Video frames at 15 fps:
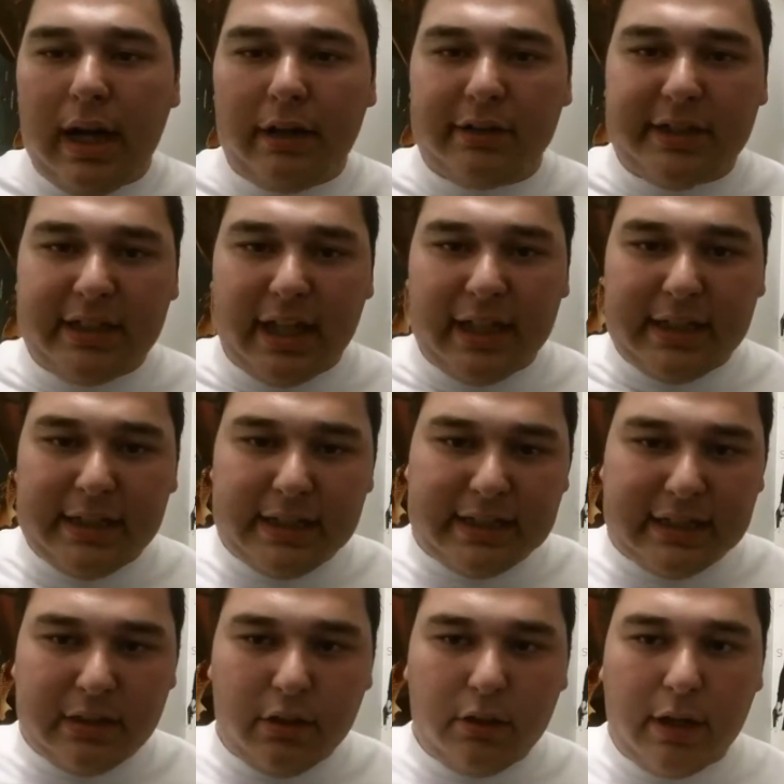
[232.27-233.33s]
outside
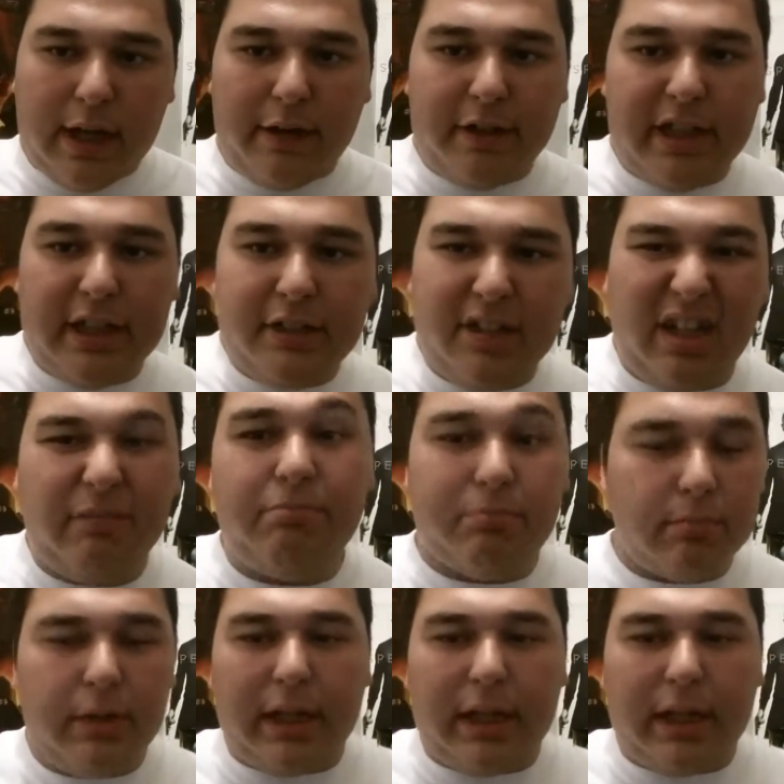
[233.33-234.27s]
this little area.